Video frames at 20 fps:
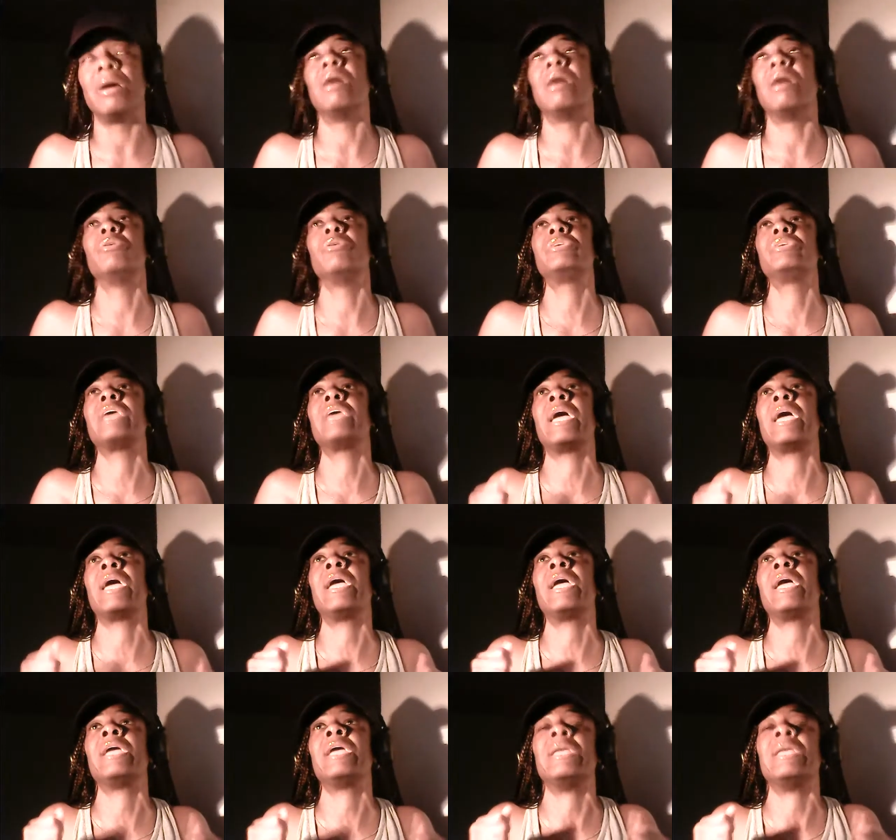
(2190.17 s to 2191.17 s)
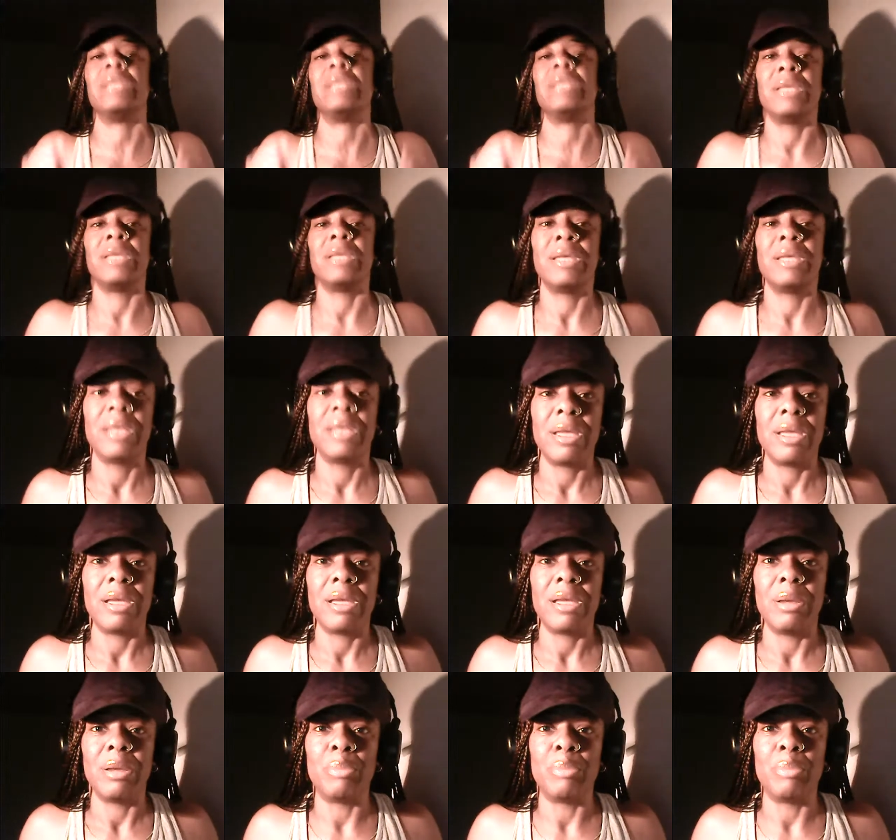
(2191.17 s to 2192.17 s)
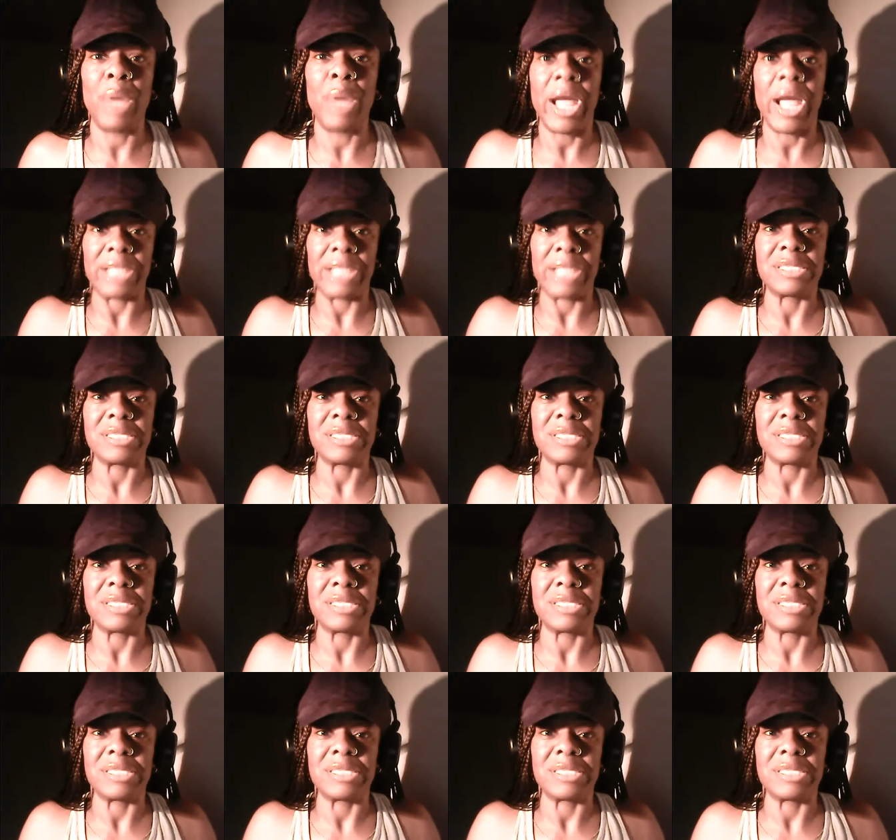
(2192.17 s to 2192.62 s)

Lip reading: Okay. But